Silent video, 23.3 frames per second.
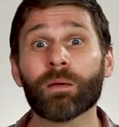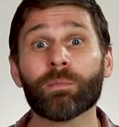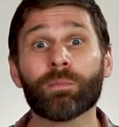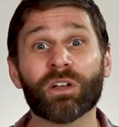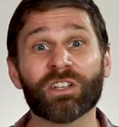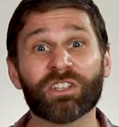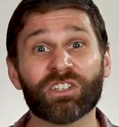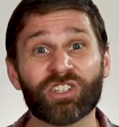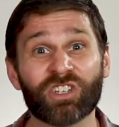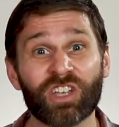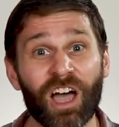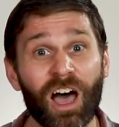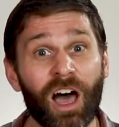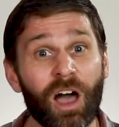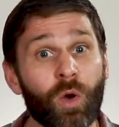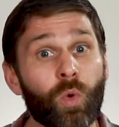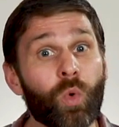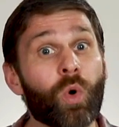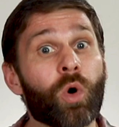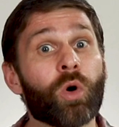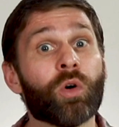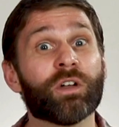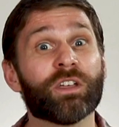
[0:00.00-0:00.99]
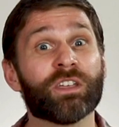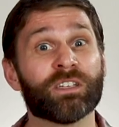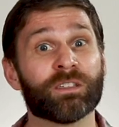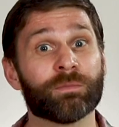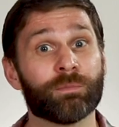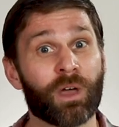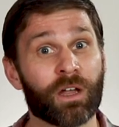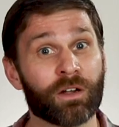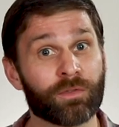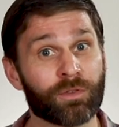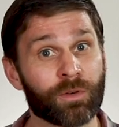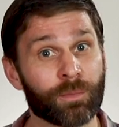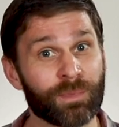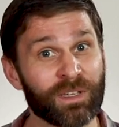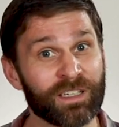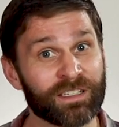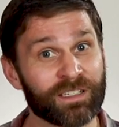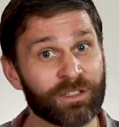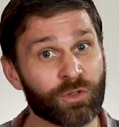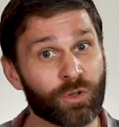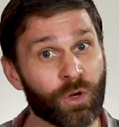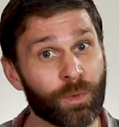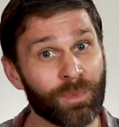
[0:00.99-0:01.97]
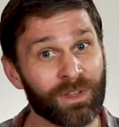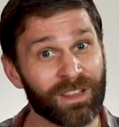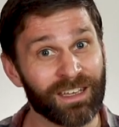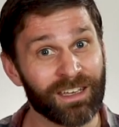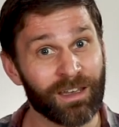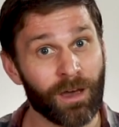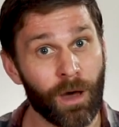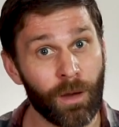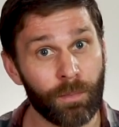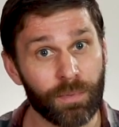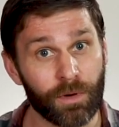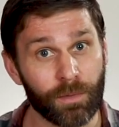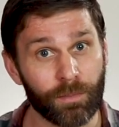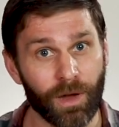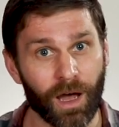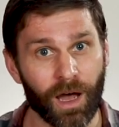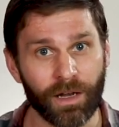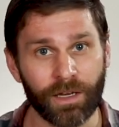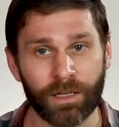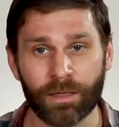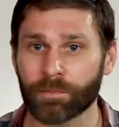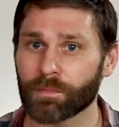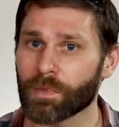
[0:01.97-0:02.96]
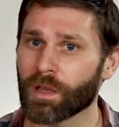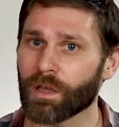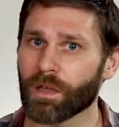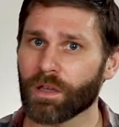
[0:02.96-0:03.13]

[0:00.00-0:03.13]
but Huo is better for Bi syndrome in the upper body.